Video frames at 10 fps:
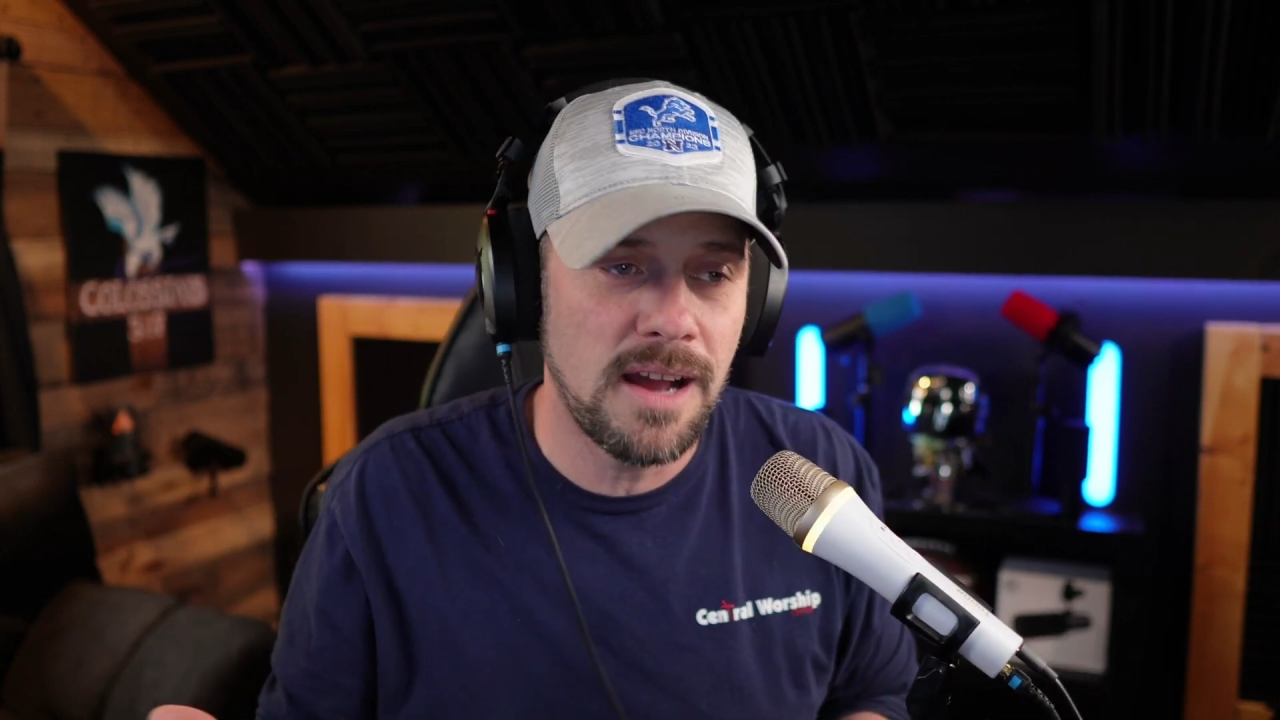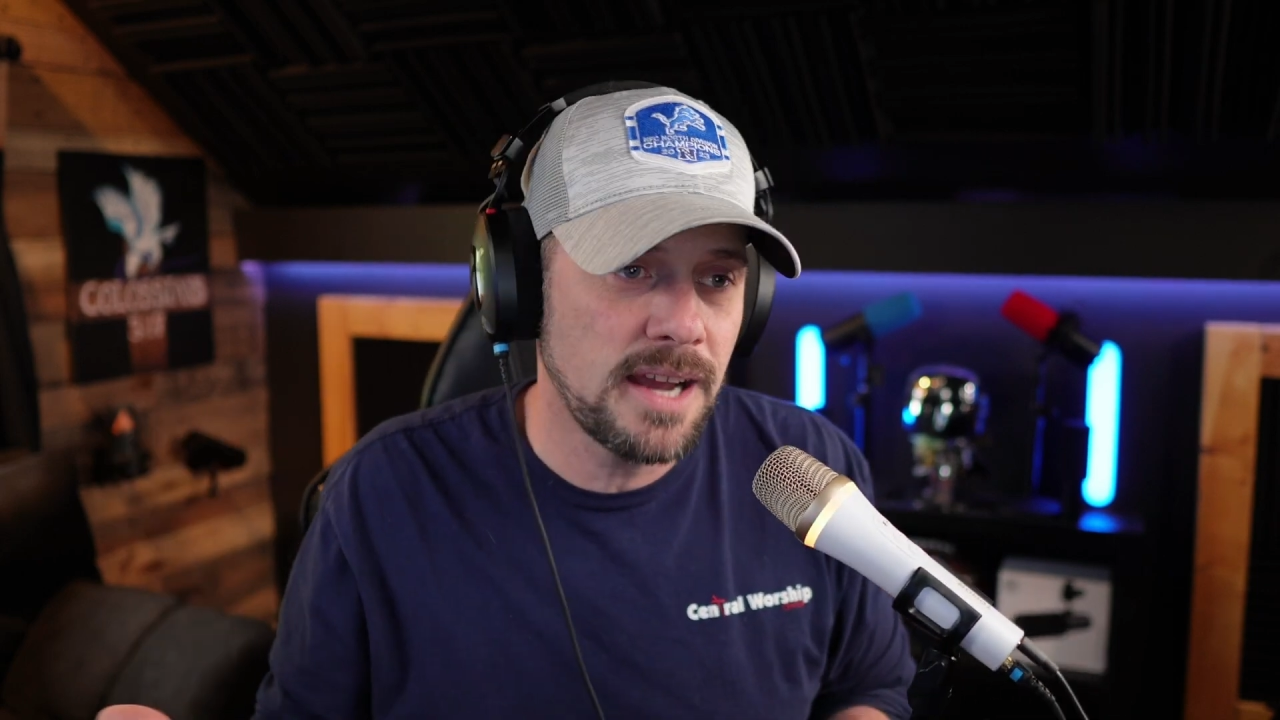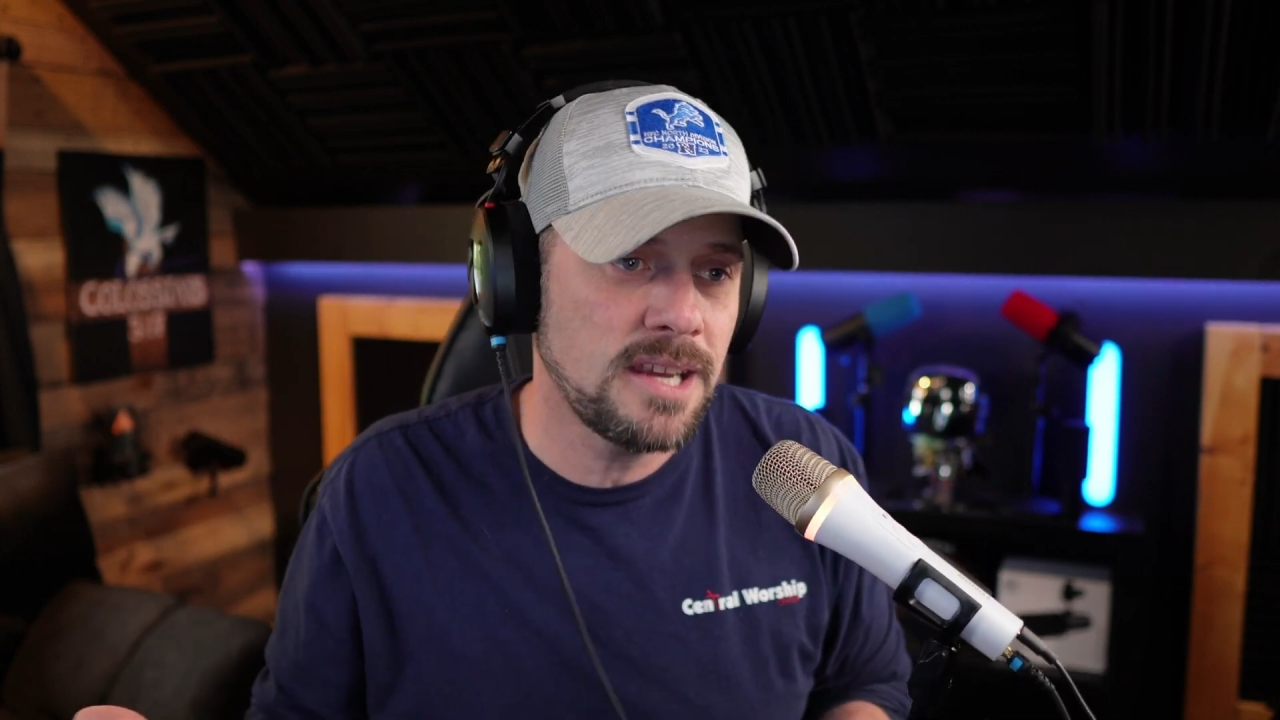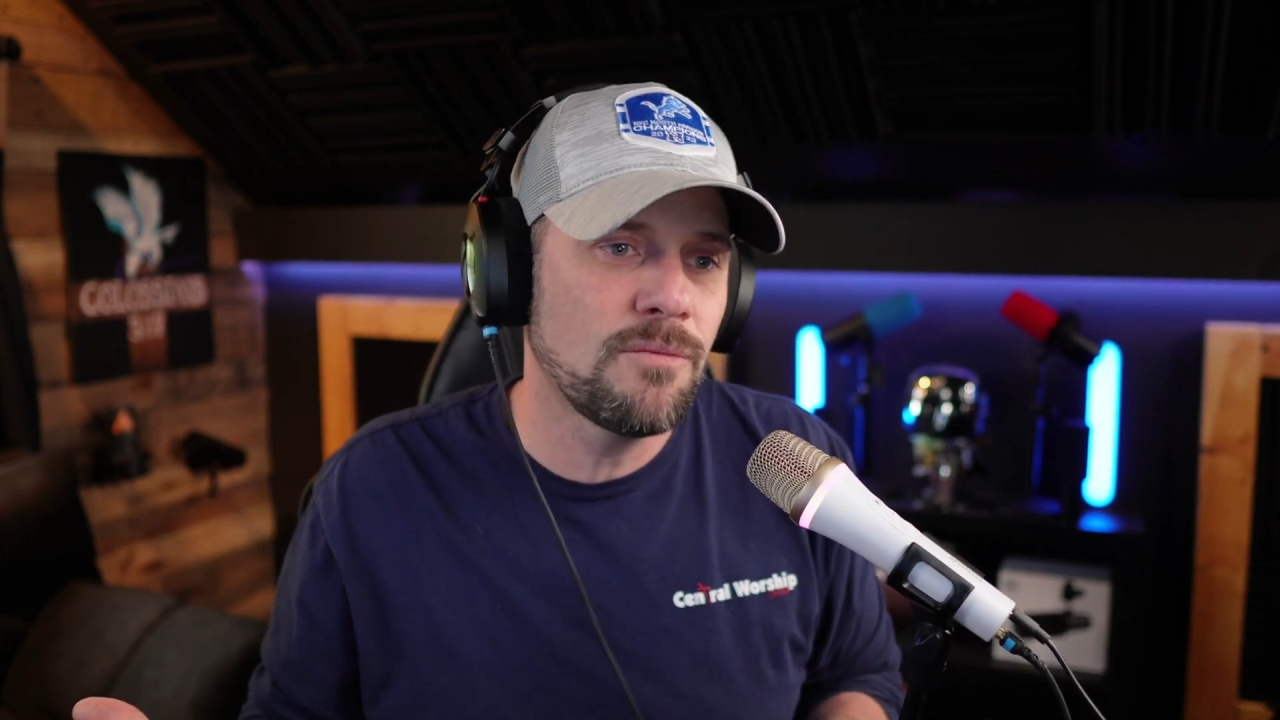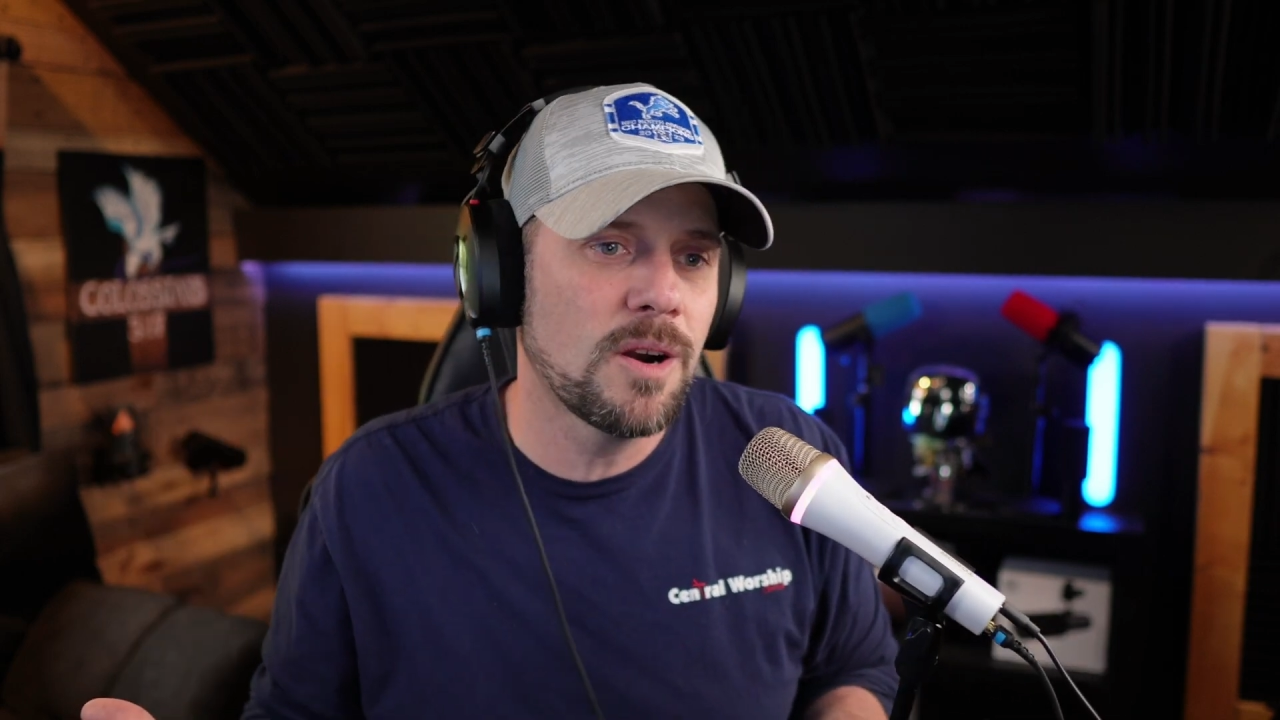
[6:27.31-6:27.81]
I
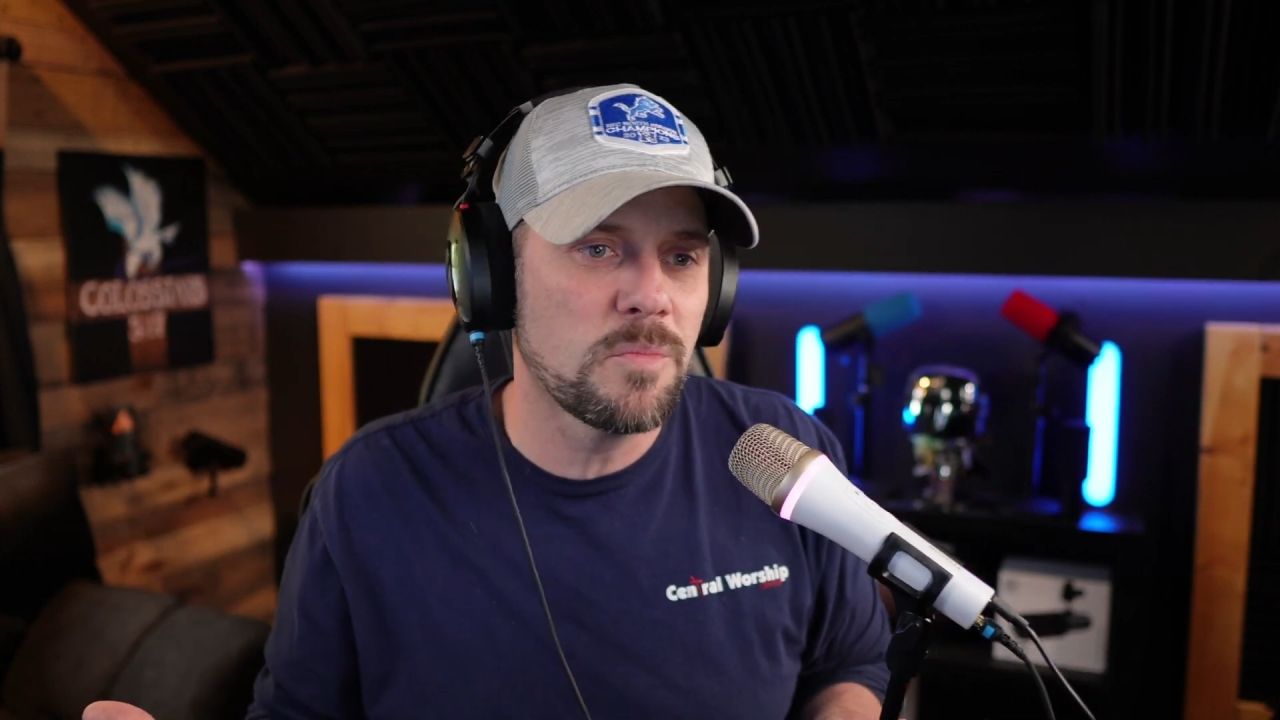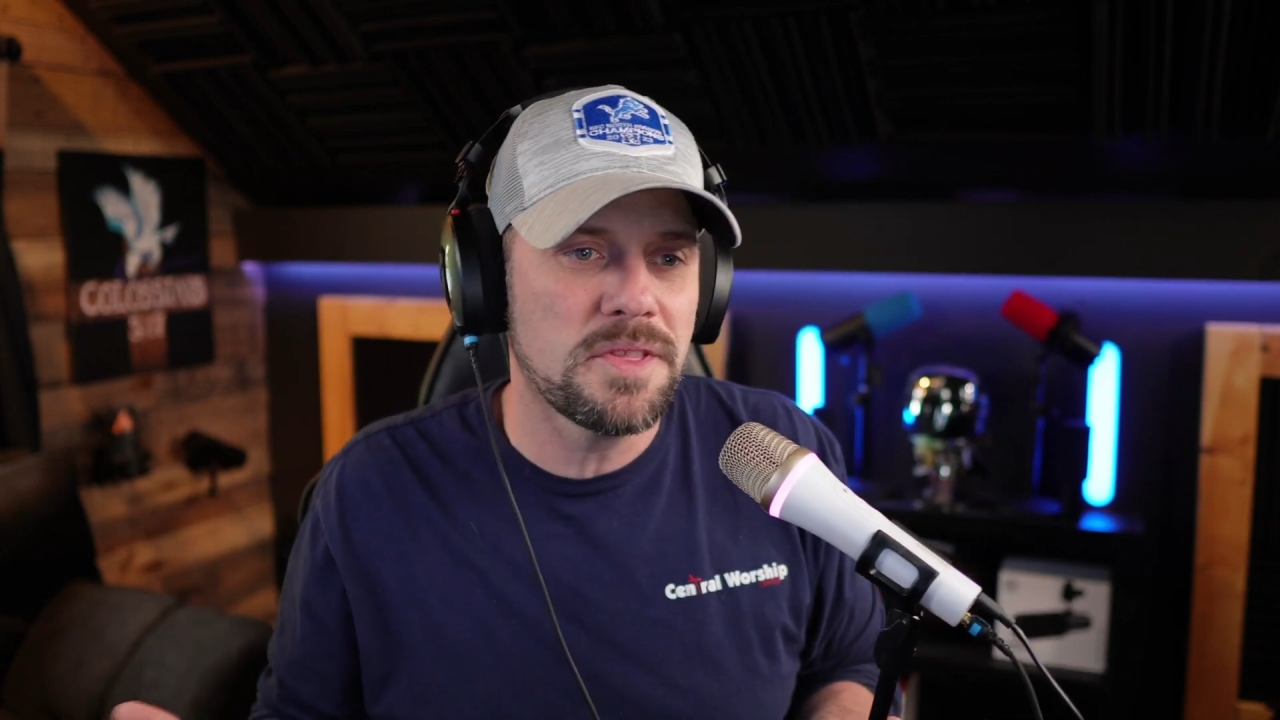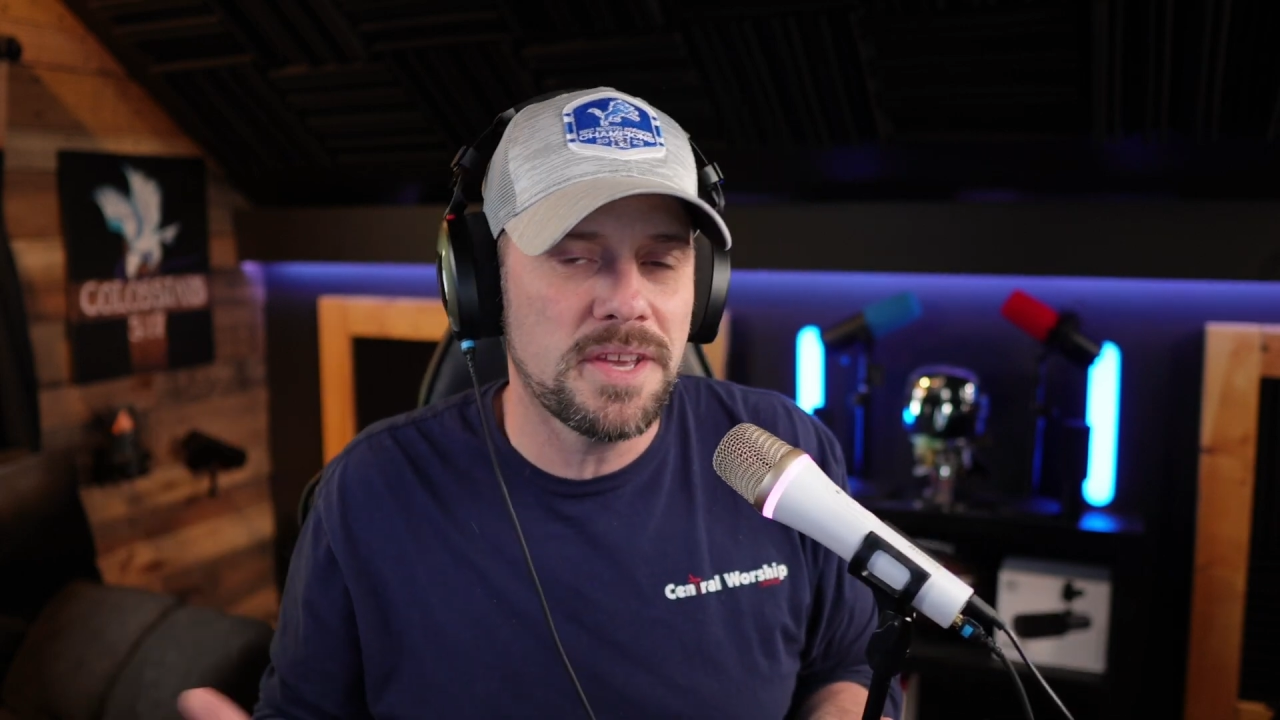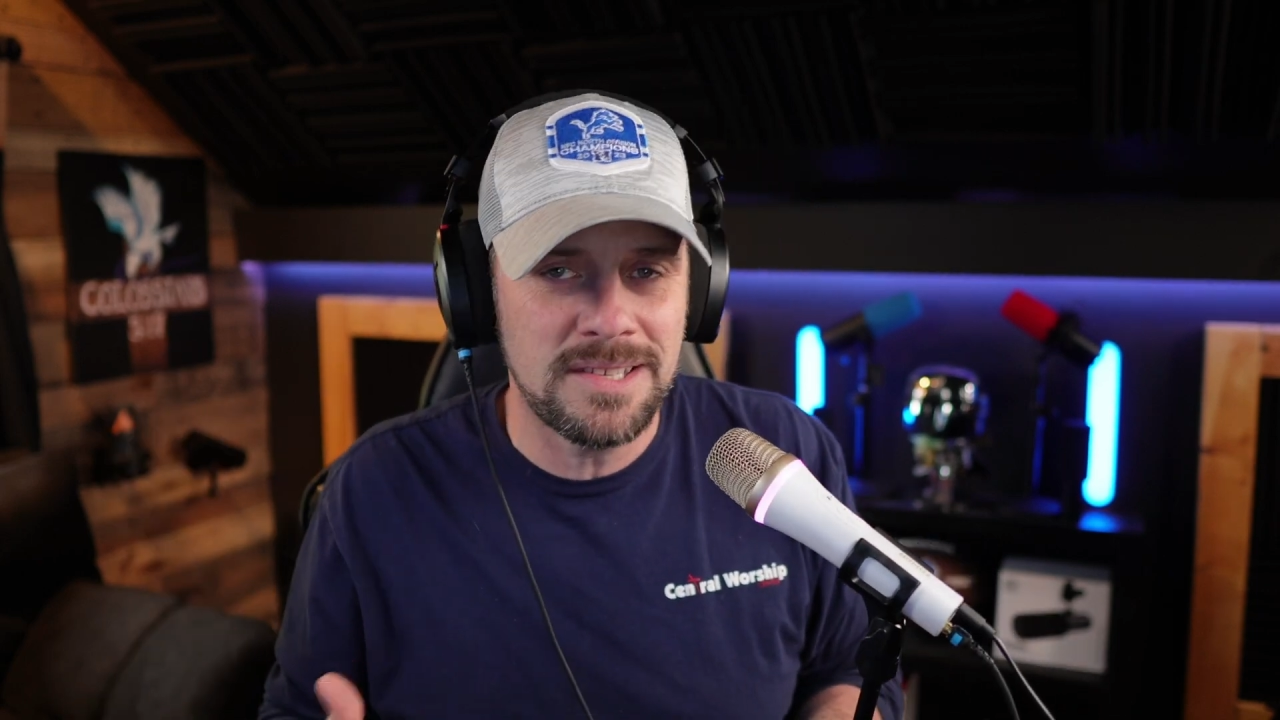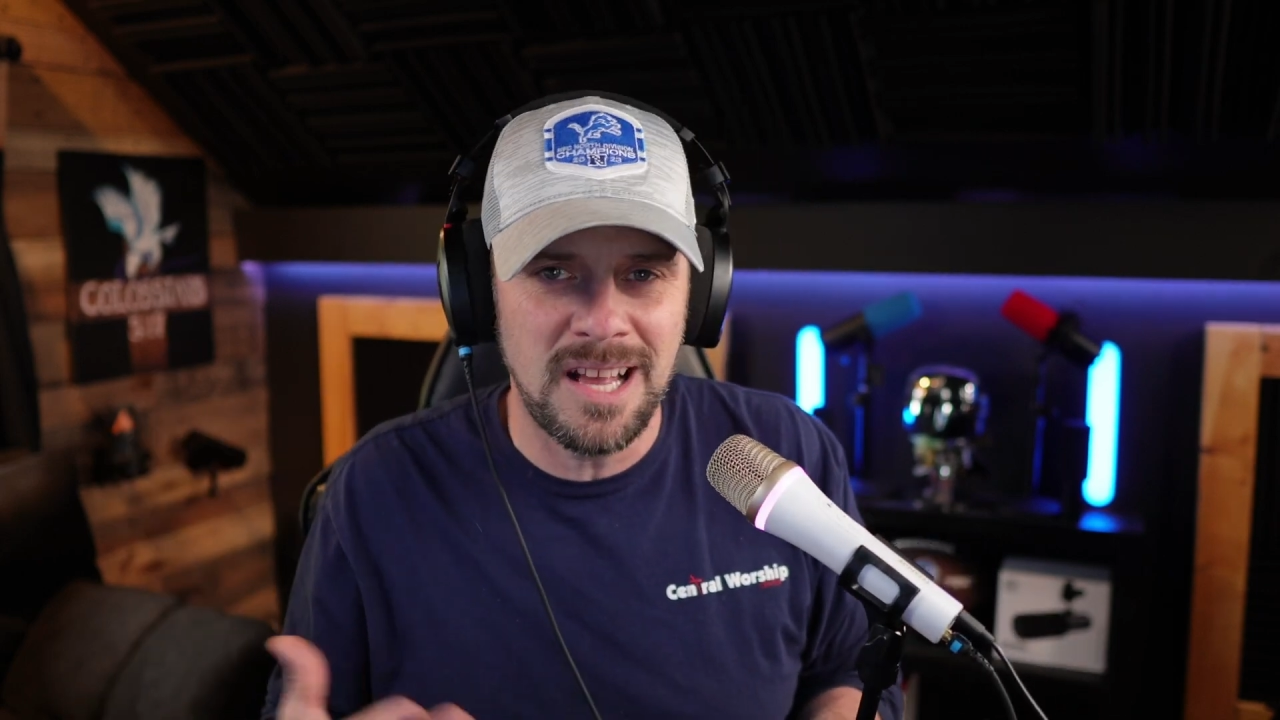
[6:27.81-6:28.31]
could run with this.